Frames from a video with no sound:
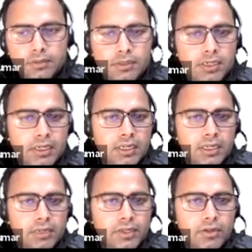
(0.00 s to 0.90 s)
Triangle
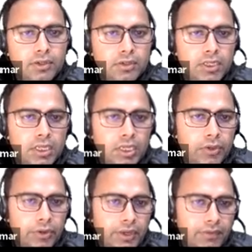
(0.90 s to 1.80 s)
we got.
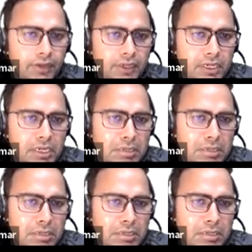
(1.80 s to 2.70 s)
Okay, if I
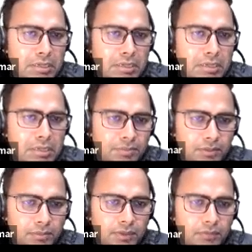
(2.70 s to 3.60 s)
number them, okay, let me
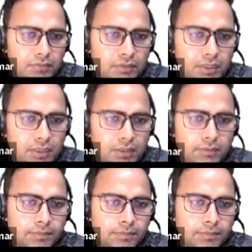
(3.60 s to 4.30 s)
number 1,